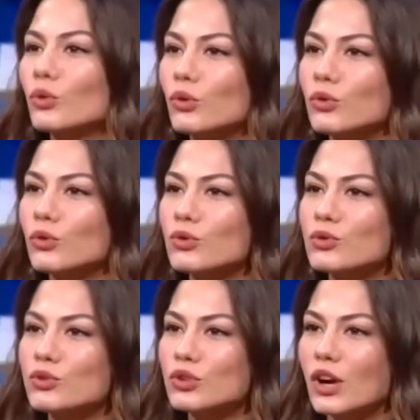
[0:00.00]
you work with
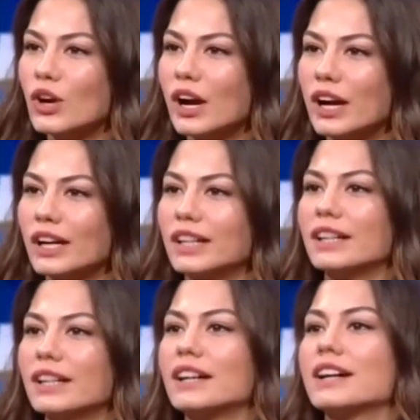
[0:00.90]
someone on the
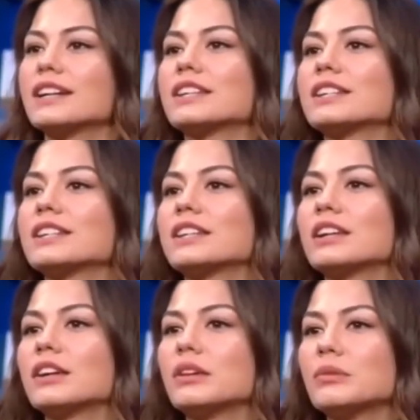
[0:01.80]
set, I am very
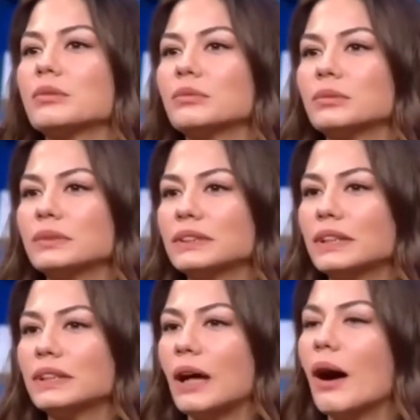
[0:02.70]
lucky.
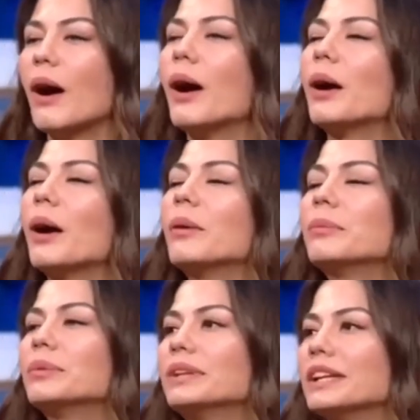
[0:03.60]
She has a new
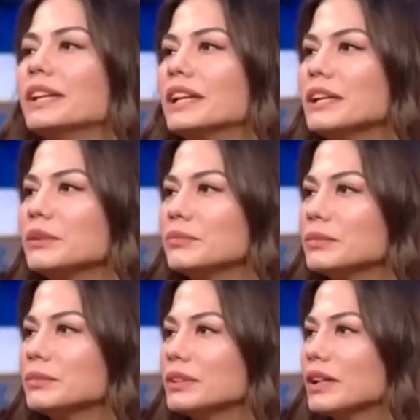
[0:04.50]
baby, she
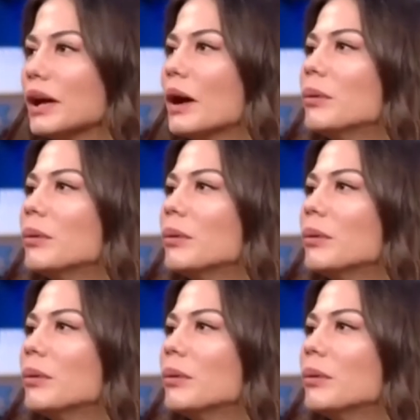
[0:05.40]
has a feature